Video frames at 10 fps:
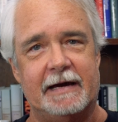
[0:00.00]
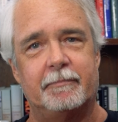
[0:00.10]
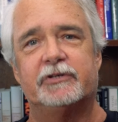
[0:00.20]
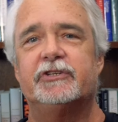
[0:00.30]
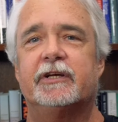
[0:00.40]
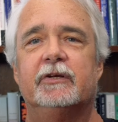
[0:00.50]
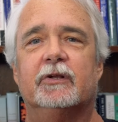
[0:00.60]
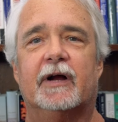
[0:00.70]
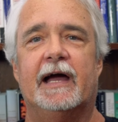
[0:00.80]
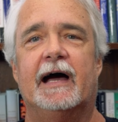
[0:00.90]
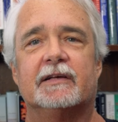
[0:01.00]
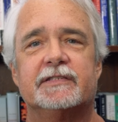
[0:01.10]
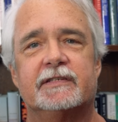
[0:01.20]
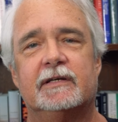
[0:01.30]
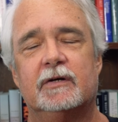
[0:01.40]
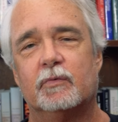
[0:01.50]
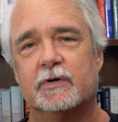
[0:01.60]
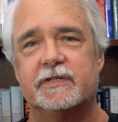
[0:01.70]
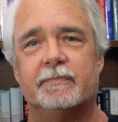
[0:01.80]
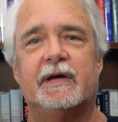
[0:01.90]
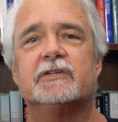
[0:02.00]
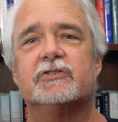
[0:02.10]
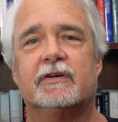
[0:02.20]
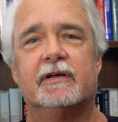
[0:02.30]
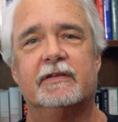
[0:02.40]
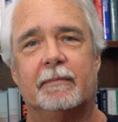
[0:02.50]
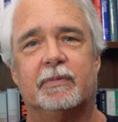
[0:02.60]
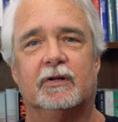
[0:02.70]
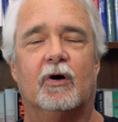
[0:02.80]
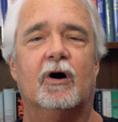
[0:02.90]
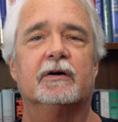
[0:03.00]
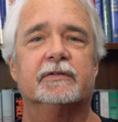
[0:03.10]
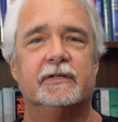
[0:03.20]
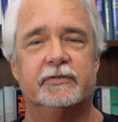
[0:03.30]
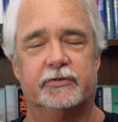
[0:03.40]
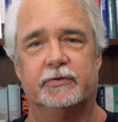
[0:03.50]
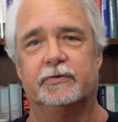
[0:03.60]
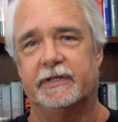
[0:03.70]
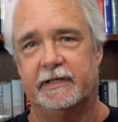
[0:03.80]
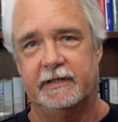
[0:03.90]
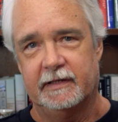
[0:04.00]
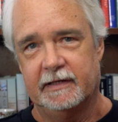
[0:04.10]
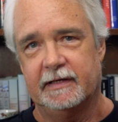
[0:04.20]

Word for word: that particular house was the mansion that belonged to the